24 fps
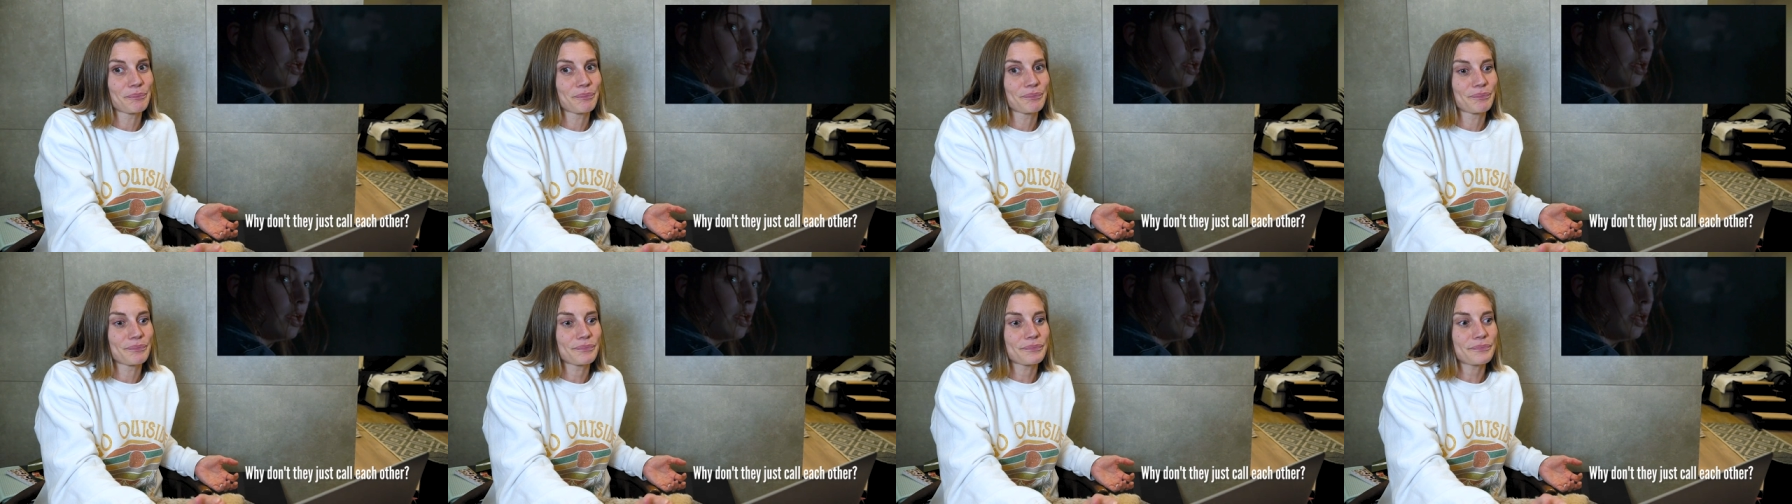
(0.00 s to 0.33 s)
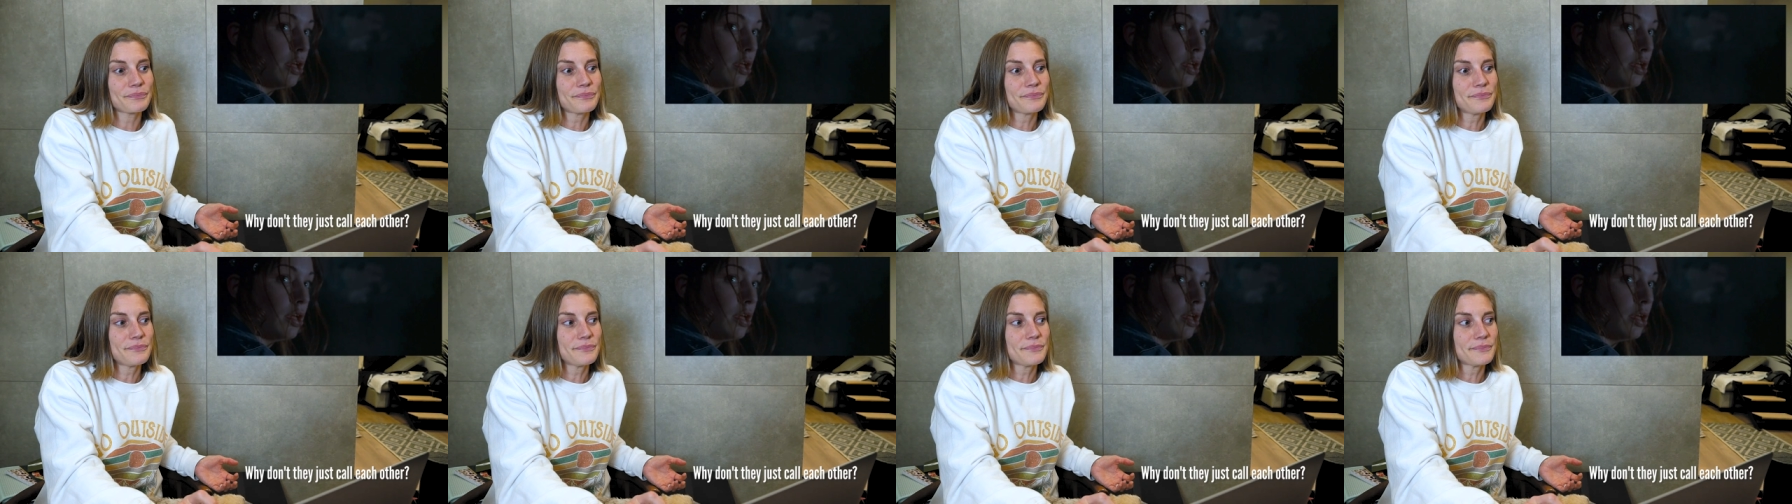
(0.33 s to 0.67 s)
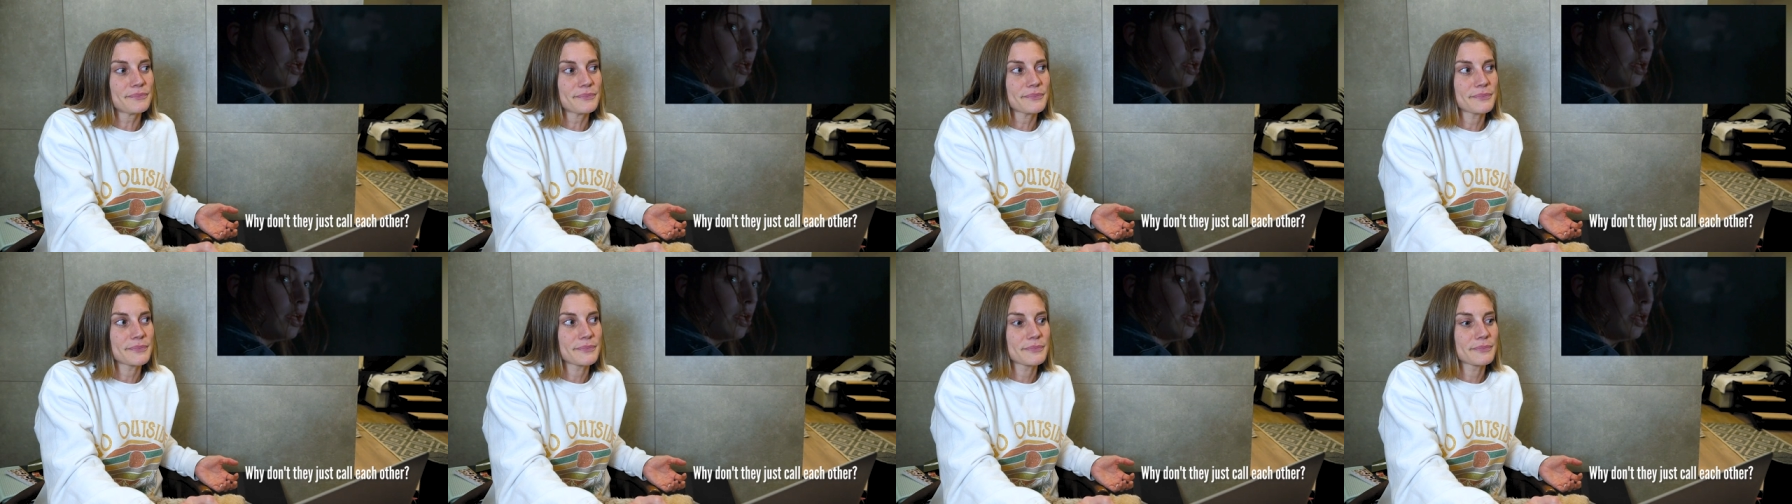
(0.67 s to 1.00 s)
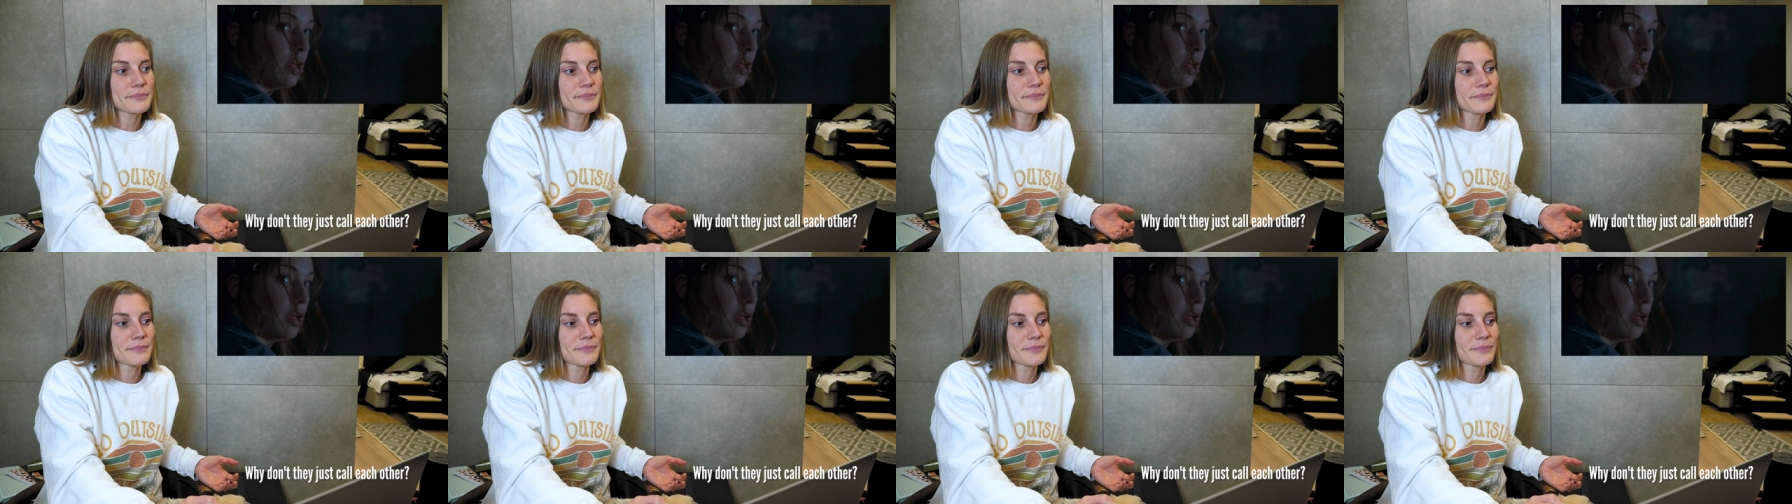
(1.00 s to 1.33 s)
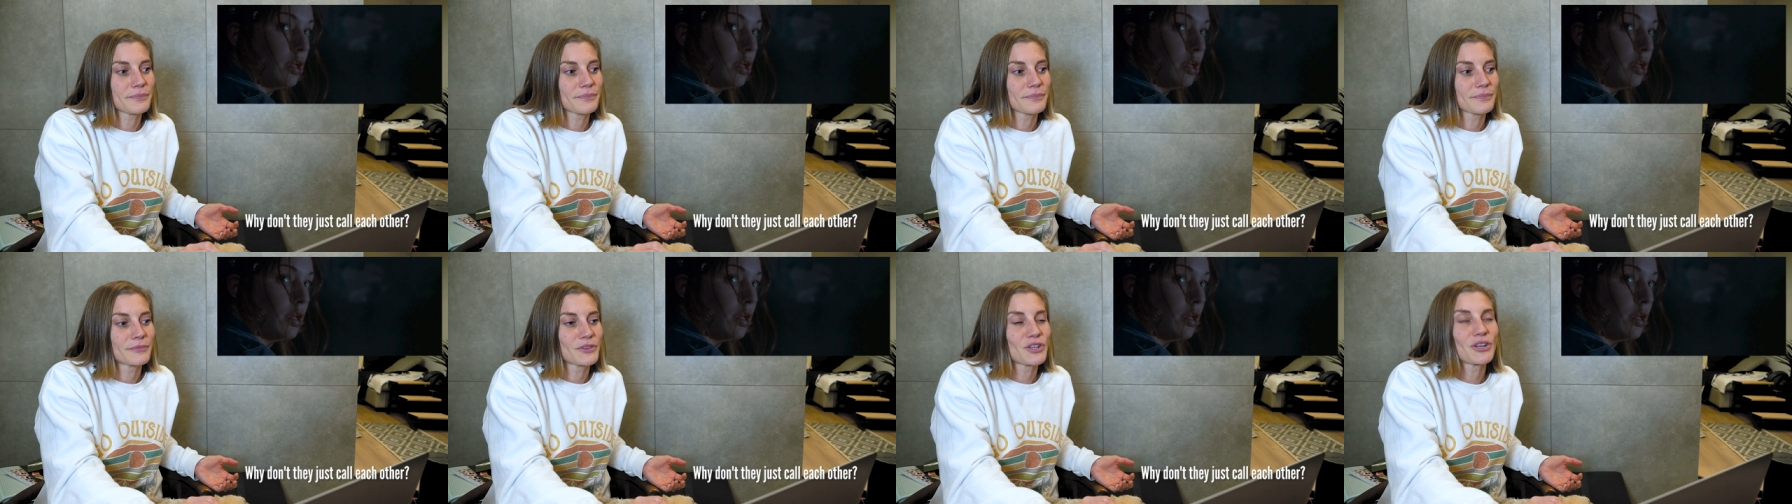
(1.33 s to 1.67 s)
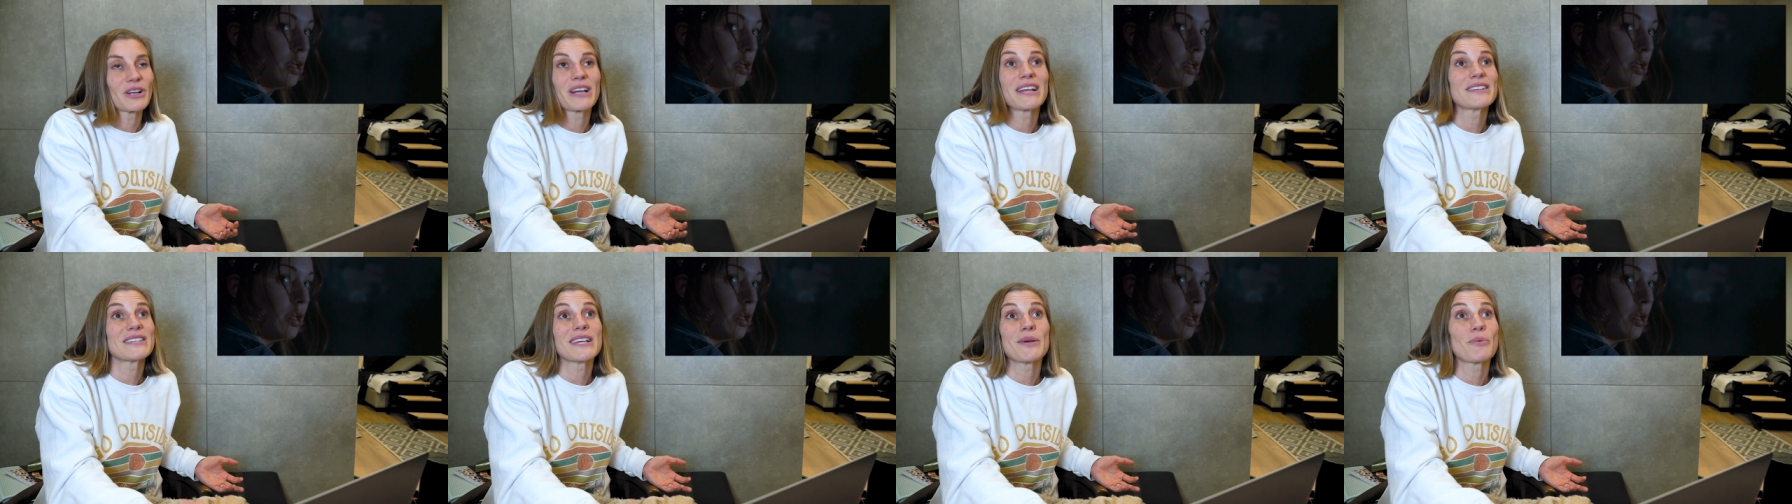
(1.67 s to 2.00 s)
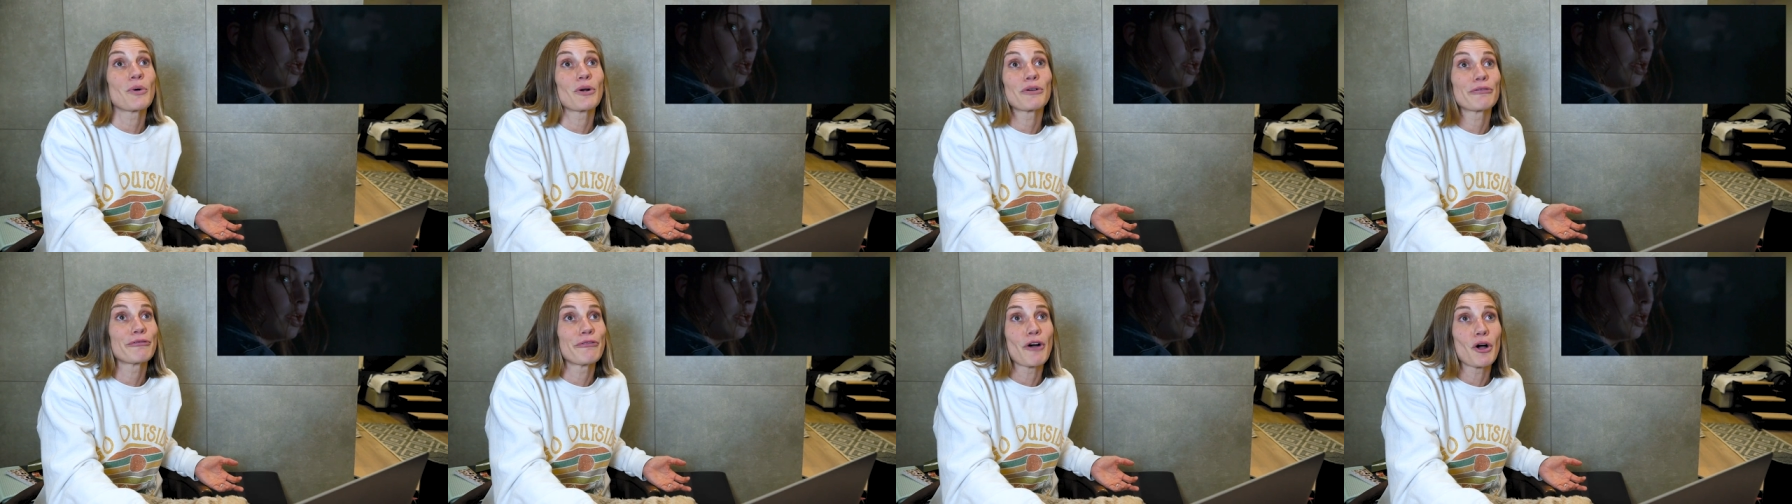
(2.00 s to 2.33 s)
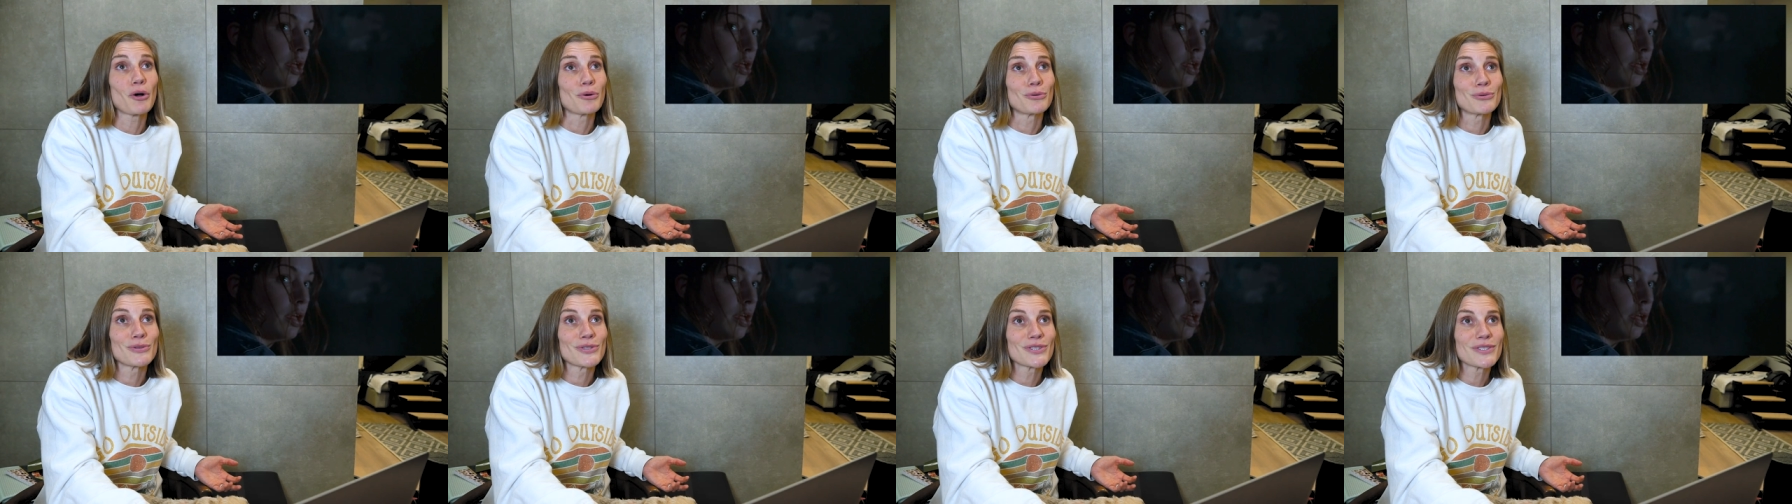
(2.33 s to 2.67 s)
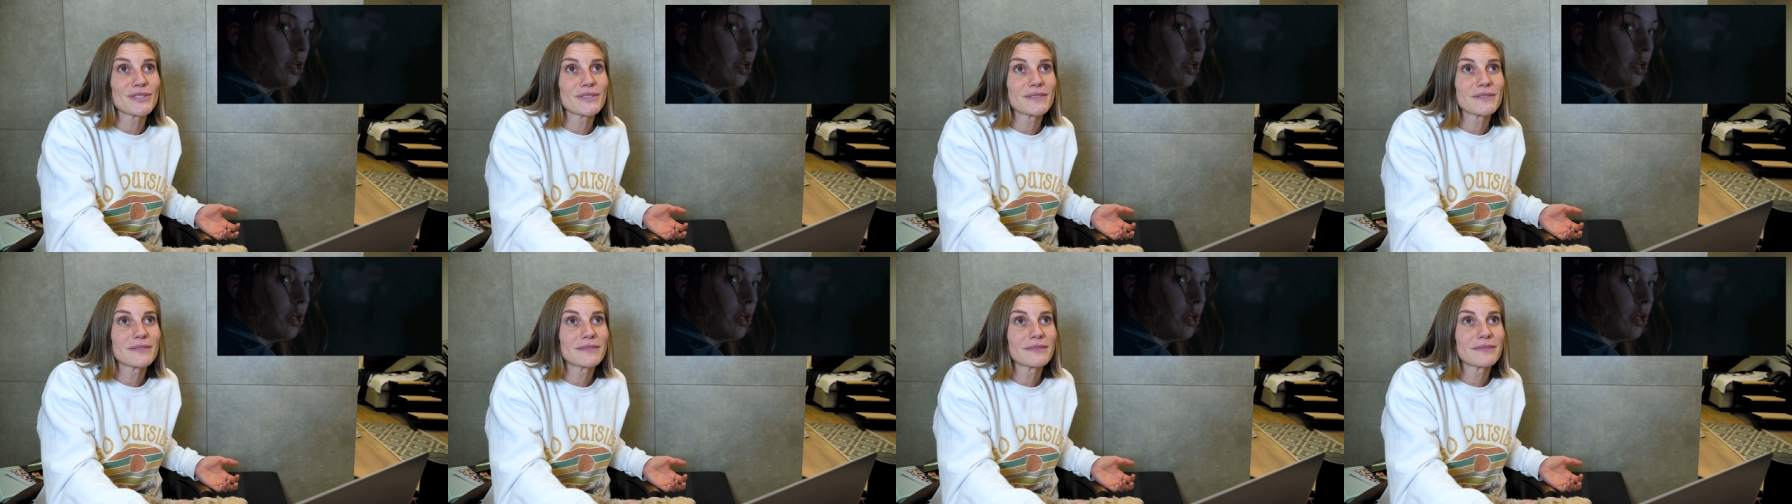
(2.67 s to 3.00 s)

Why don't they just call each other? Because they weren't phones.